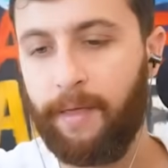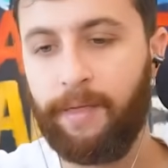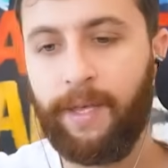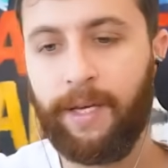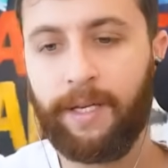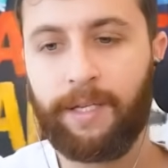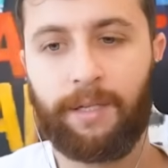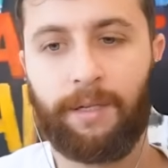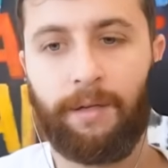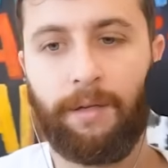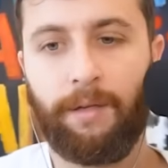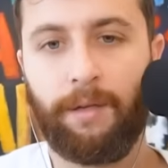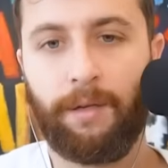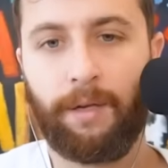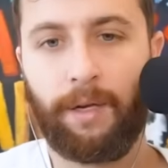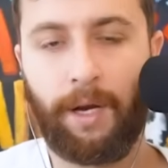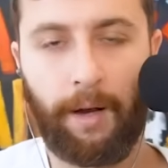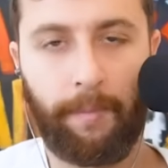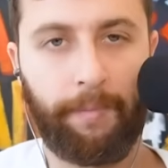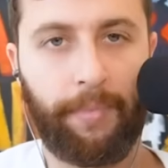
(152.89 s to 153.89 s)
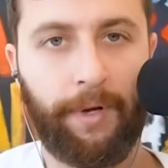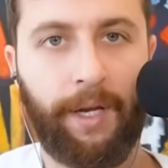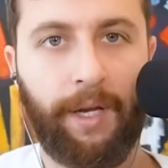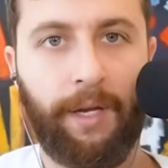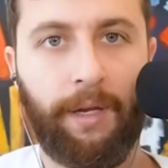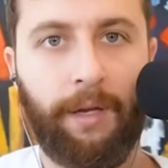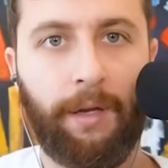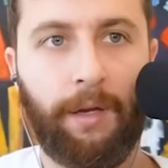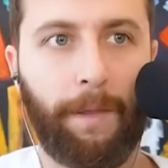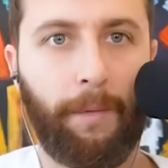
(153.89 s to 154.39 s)
this
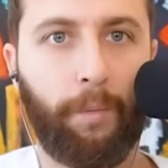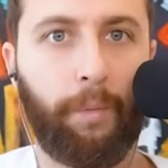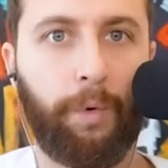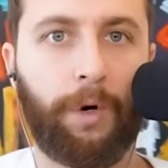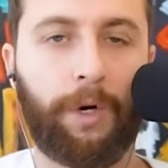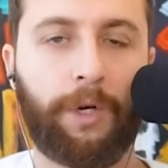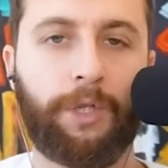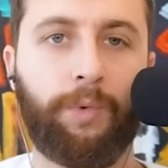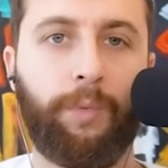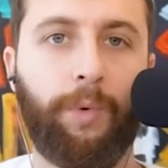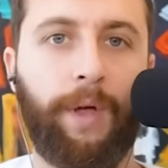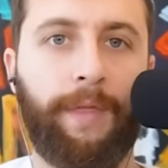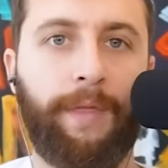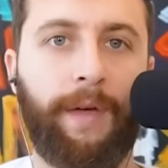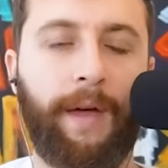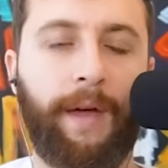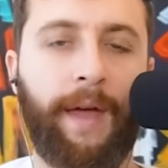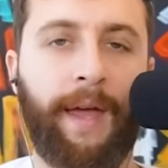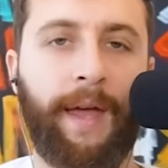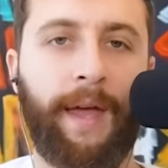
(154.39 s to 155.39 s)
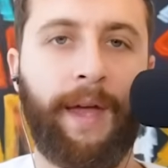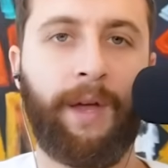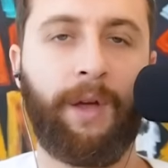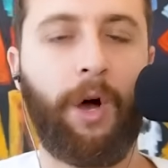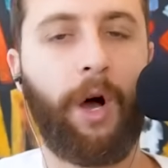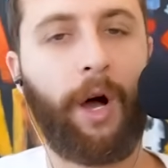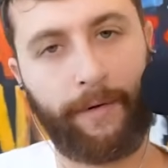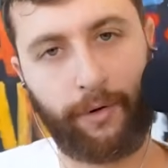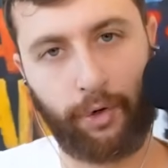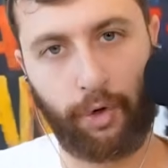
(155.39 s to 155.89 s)
company works with an
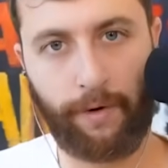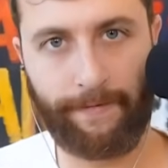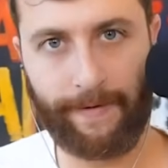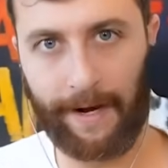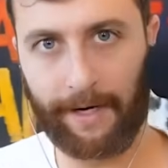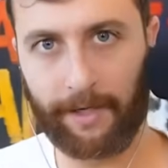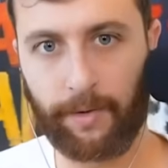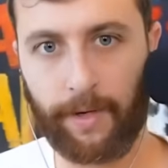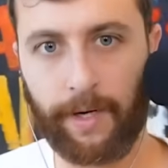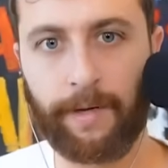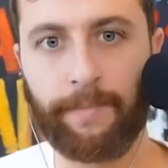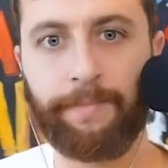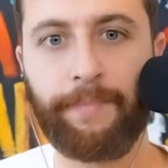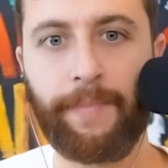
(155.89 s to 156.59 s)
offshore factory.